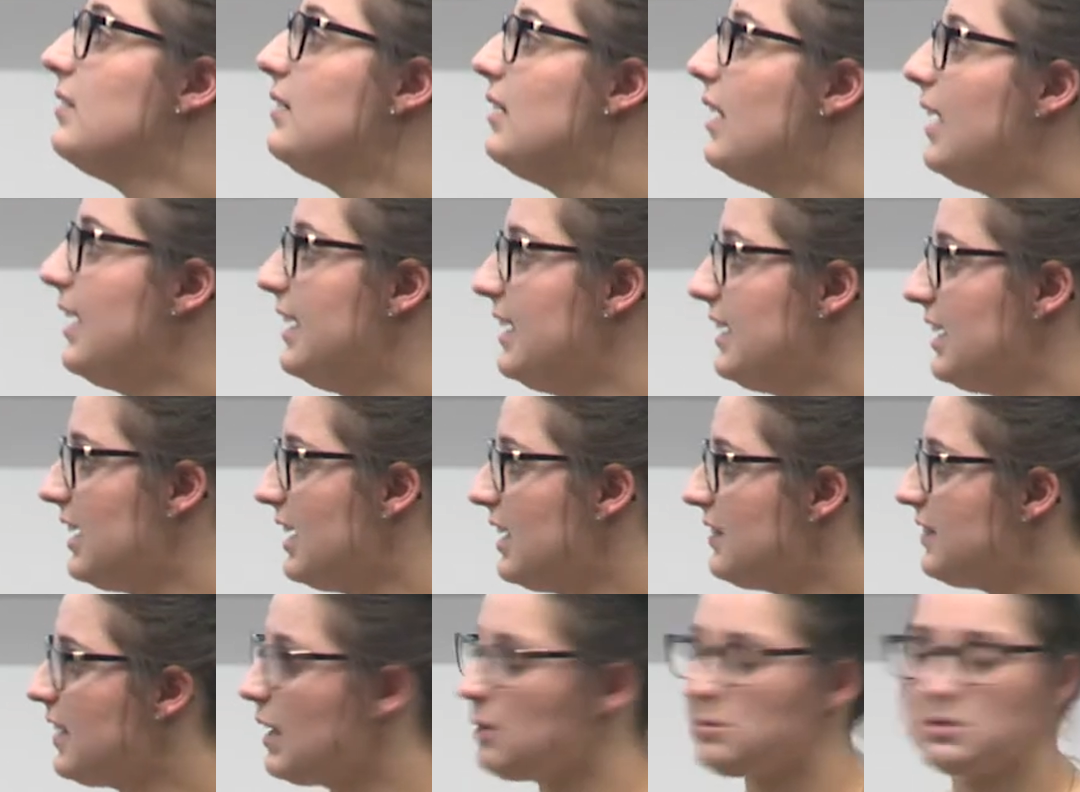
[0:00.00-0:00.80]
And
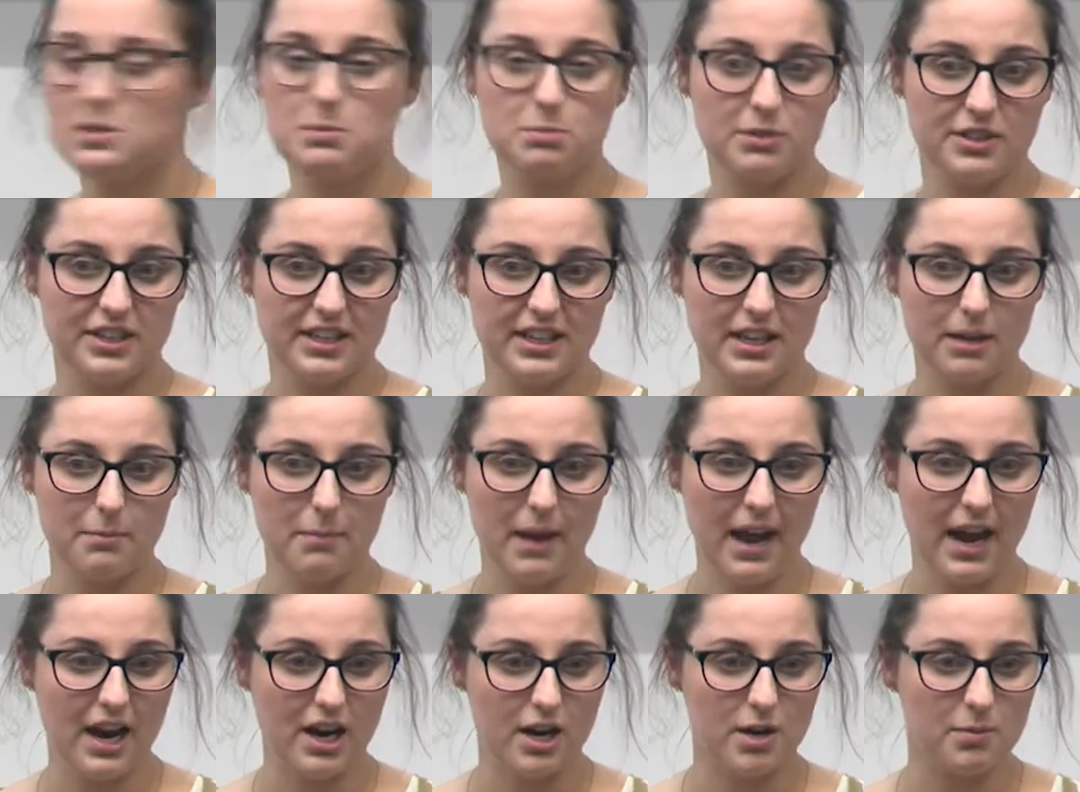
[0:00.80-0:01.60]
again, that was pretty
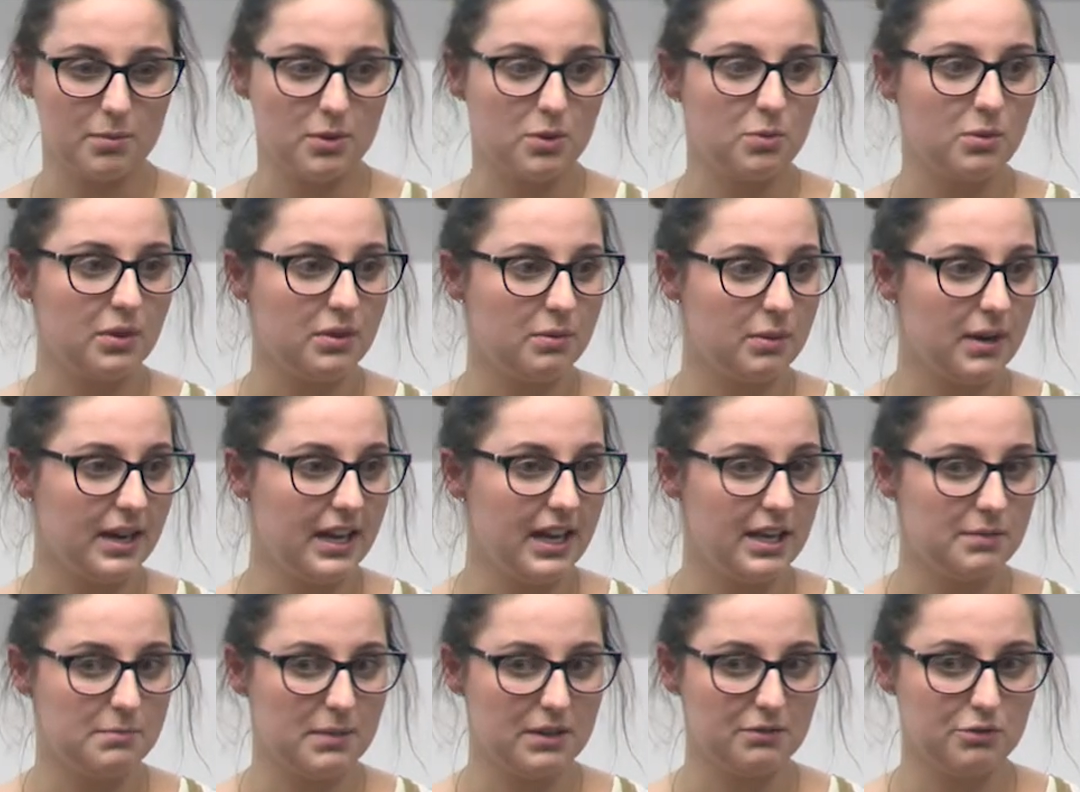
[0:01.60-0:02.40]
comparable with what
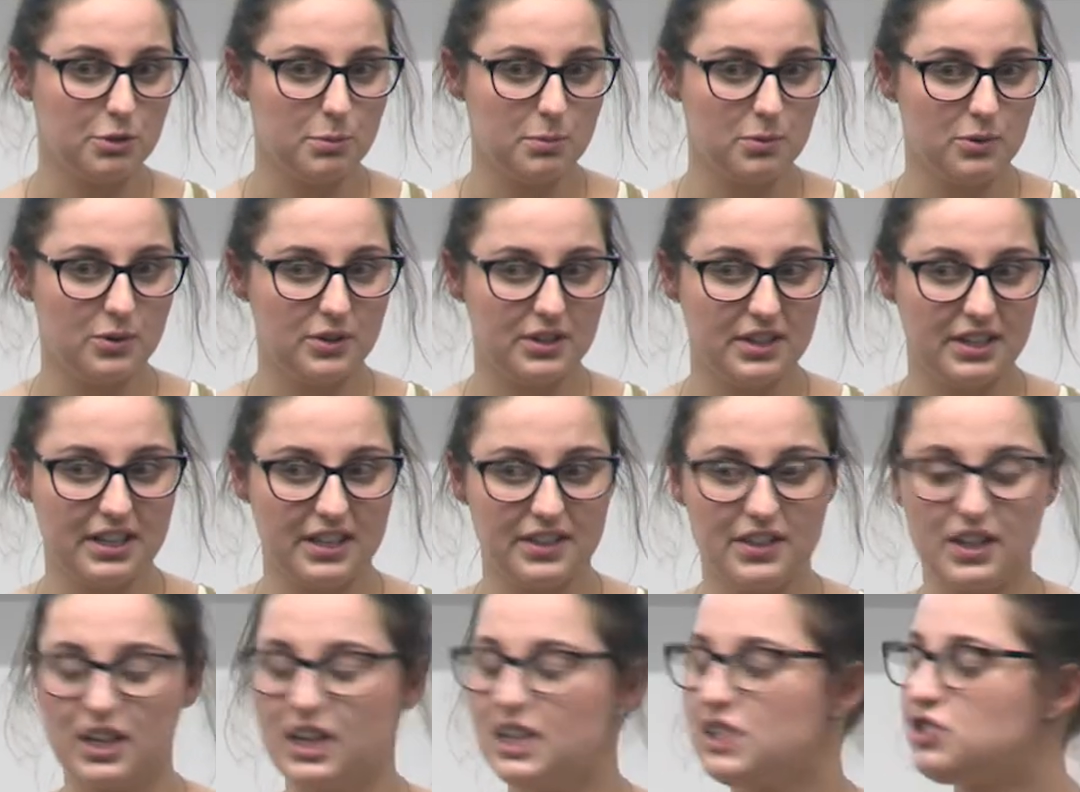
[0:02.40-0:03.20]
had been reported
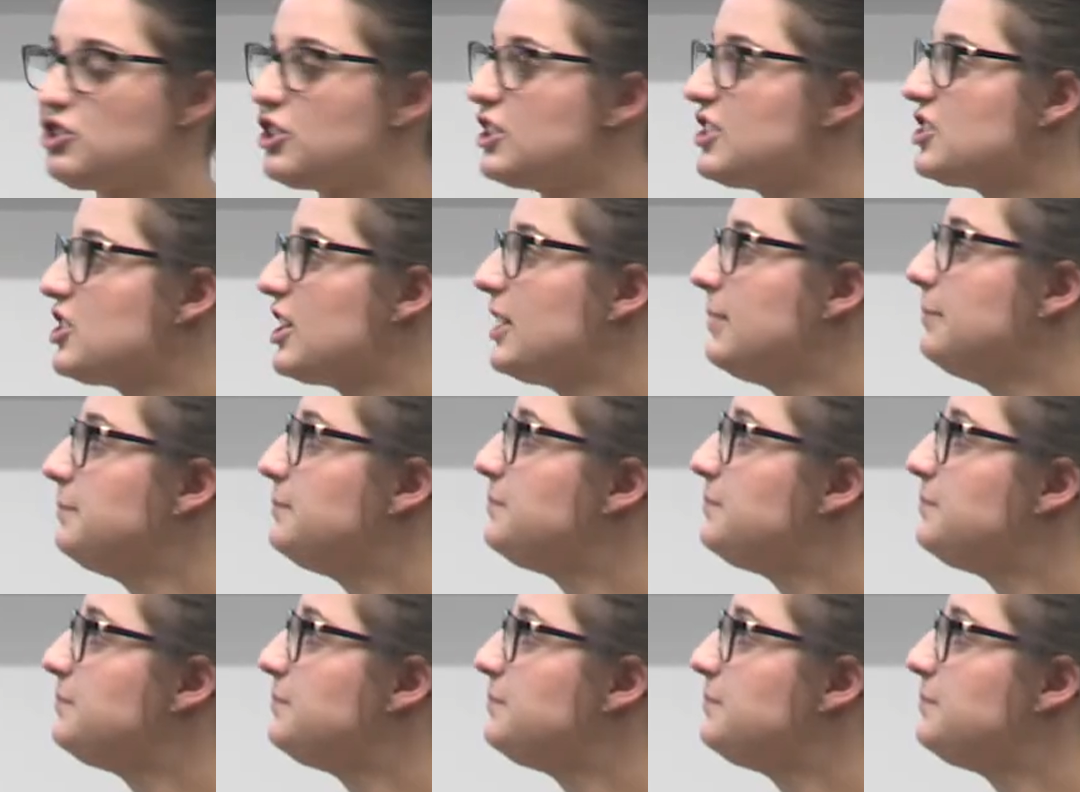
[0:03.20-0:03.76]
in the literature.